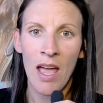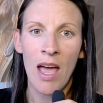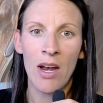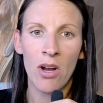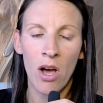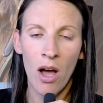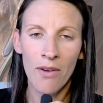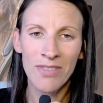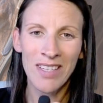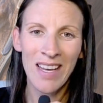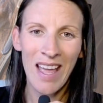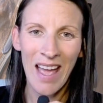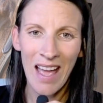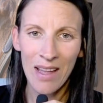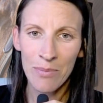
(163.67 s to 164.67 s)
and often
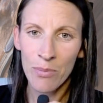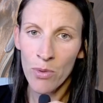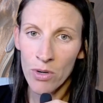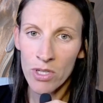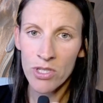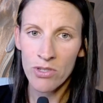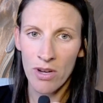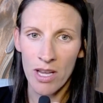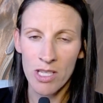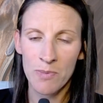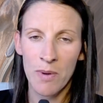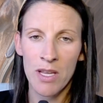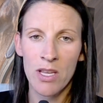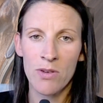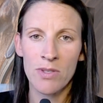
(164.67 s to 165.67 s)
add more stress
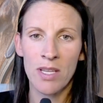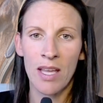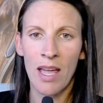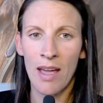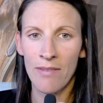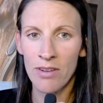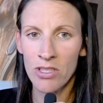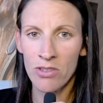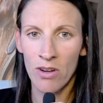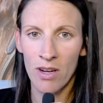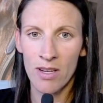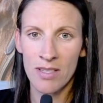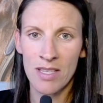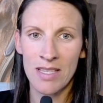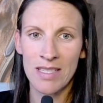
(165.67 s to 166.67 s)
by using heavy
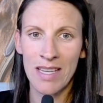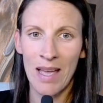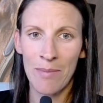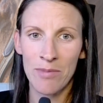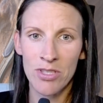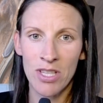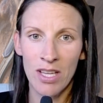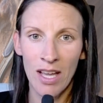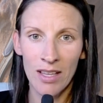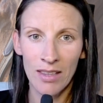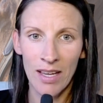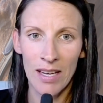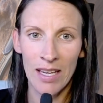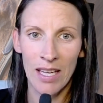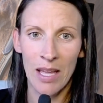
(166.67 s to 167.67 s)
drugs that damage the gut
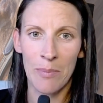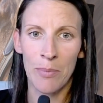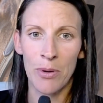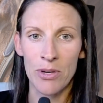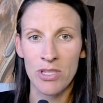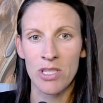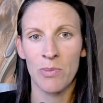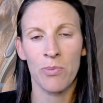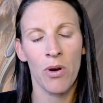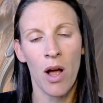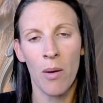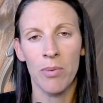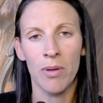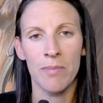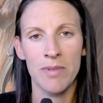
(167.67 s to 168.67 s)
lining and push the
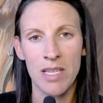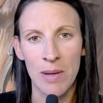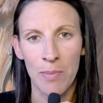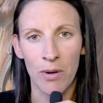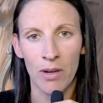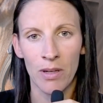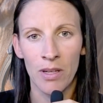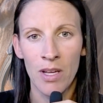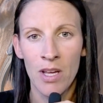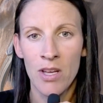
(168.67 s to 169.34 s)
problem deeper.